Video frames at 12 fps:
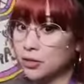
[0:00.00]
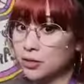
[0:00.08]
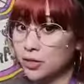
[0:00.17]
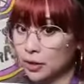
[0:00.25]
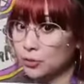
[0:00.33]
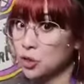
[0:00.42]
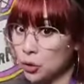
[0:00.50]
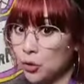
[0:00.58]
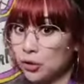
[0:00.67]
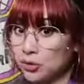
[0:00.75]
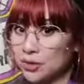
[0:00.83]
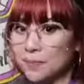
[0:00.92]
still
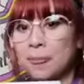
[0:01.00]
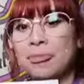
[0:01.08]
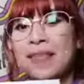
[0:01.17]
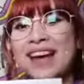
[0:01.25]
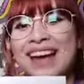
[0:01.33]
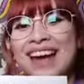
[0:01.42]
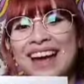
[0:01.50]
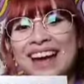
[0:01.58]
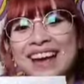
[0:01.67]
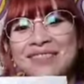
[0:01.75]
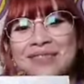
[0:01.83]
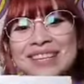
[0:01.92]
tutorials.
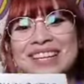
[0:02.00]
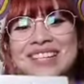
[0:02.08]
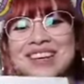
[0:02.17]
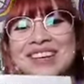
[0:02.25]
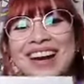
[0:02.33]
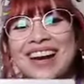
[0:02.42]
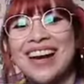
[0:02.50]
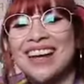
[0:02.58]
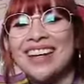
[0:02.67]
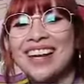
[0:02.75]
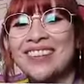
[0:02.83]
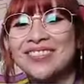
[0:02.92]
And please go ahead
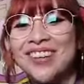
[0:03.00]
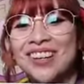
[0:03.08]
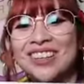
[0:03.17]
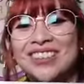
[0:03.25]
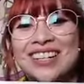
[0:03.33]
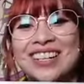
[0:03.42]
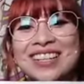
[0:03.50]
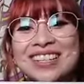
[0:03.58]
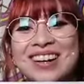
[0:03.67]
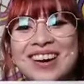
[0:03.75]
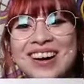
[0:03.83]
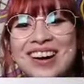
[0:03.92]
and follow
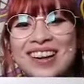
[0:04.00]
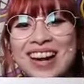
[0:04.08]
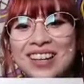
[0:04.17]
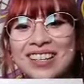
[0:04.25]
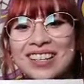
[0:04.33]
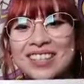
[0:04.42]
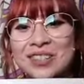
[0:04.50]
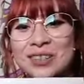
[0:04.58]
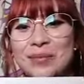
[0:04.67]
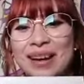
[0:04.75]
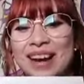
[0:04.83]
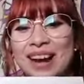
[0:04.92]
us on our
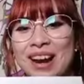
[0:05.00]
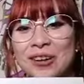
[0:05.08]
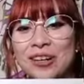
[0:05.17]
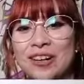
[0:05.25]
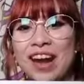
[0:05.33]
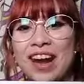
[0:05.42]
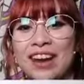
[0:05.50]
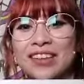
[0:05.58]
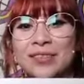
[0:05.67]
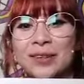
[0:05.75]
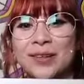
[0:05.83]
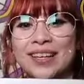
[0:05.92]
Instagram account. Our
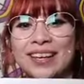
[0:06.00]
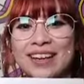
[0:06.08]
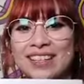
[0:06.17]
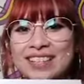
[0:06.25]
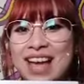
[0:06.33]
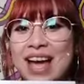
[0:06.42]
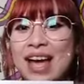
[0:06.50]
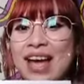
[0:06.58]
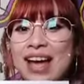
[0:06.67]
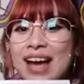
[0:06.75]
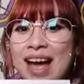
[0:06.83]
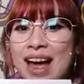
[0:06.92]
handle is
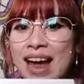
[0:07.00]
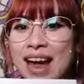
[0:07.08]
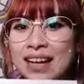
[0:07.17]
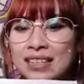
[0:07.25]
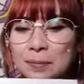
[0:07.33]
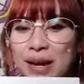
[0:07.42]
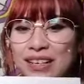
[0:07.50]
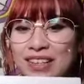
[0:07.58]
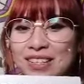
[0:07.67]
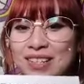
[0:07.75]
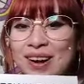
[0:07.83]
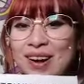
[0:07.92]

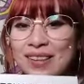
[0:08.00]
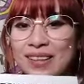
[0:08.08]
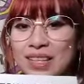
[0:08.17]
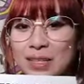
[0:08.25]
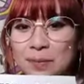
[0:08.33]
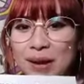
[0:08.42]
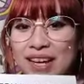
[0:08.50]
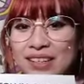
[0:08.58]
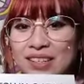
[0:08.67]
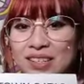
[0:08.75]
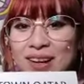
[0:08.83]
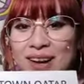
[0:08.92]
@PaintQatar. That's Paint
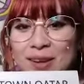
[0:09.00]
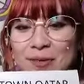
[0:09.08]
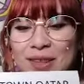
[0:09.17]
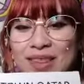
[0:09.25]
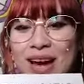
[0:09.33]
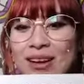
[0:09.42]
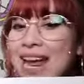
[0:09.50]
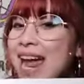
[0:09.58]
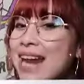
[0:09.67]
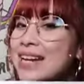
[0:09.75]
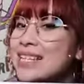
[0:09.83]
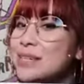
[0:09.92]
Qatar without
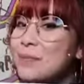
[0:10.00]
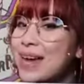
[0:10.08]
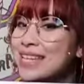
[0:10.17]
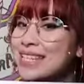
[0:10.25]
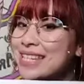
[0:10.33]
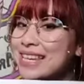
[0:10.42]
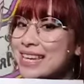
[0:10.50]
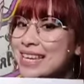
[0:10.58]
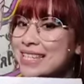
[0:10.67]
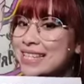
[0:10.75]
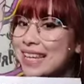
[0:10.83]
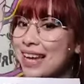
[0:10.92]
any
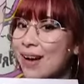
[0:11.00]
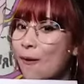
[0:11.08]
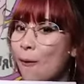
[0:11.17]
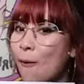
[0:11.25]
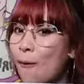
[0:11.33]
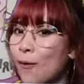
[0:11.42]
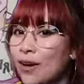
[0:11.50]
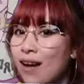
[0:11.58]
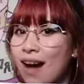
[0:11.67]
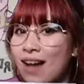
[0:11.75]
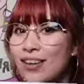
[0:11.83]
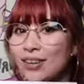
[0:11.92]
spaces or
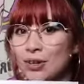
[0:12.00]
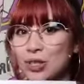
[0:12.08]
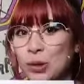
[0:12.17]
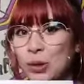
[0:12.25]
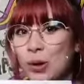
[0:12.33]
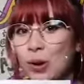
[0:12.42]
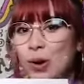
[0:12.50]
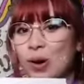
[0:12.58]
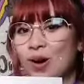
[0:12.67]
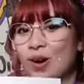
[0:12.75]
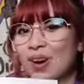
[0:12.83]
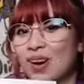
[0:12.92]

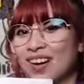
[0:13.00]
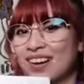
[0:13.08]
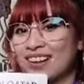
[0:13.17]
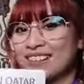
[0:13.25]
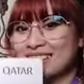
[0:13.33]
underscores.